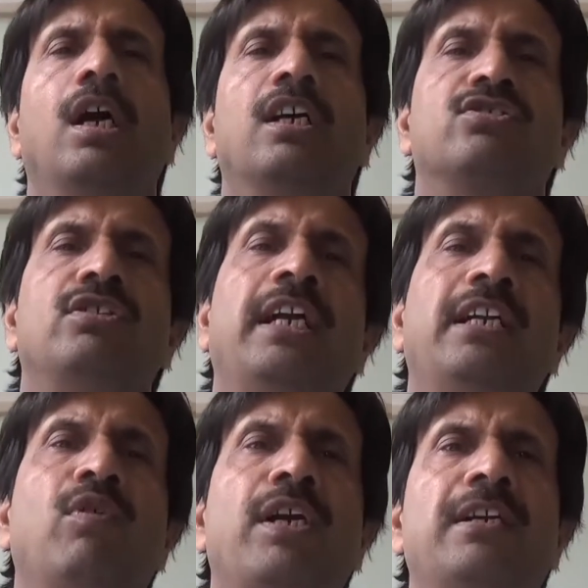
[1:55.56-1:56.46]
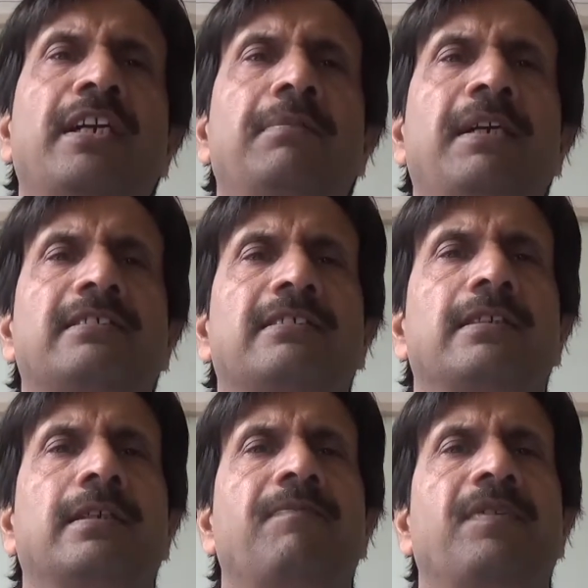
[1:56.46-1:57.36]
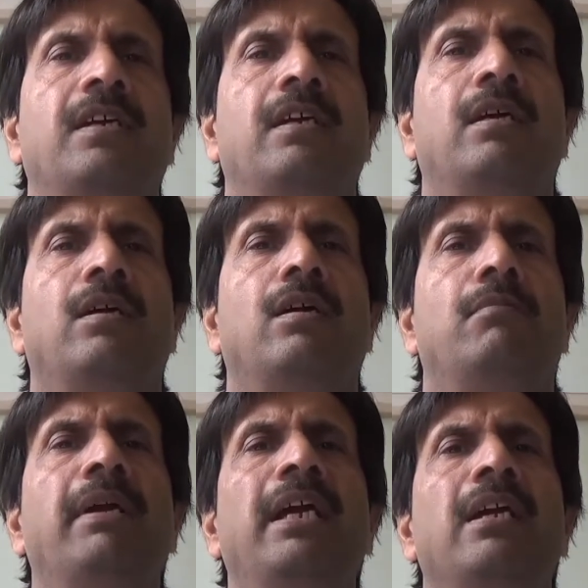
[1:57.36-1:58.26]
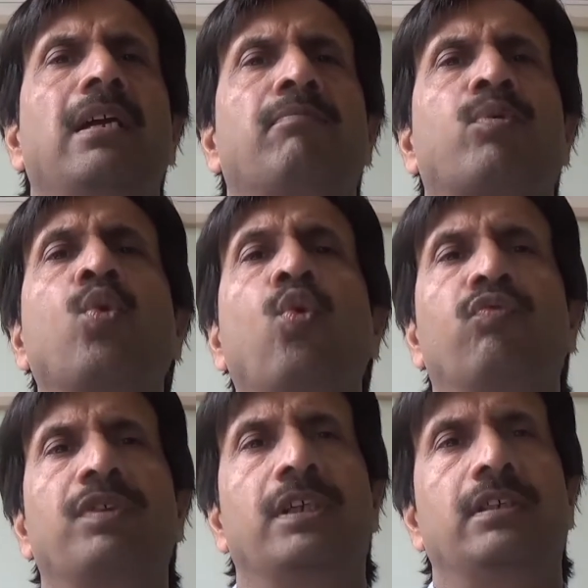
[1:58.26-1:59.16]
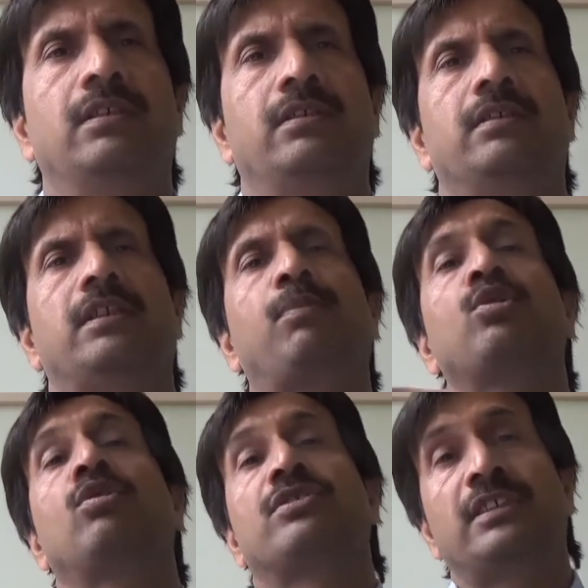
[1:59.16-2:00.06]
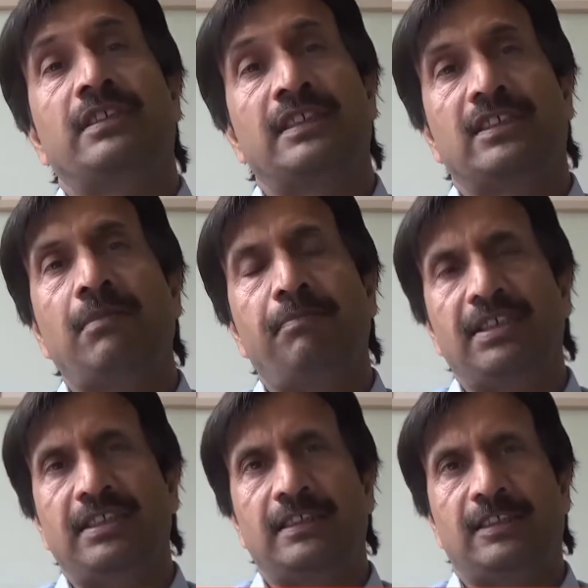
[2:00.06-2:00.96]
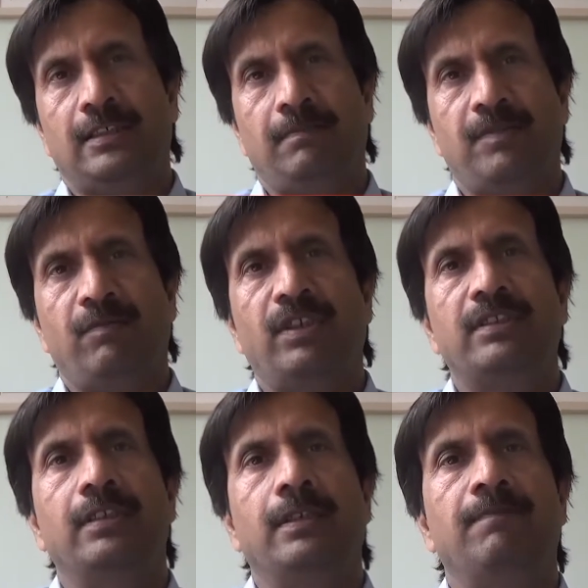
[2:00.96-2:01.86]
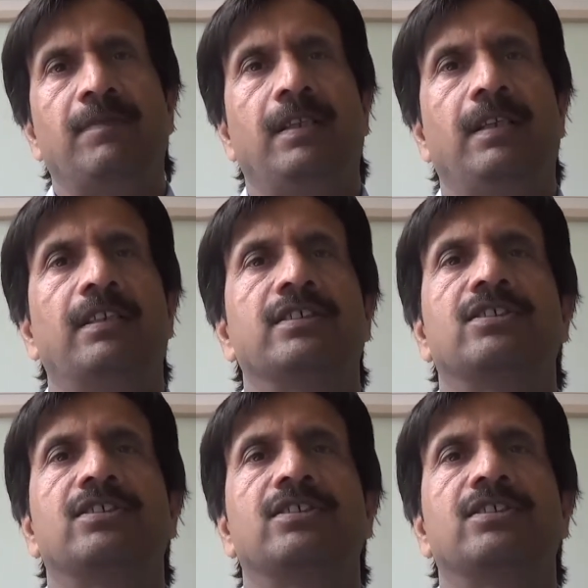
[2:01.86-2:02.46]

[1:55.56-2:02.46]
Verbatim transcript: So the antiviral treatments uh, uh, uh, may improve the prognosis in some patients with um,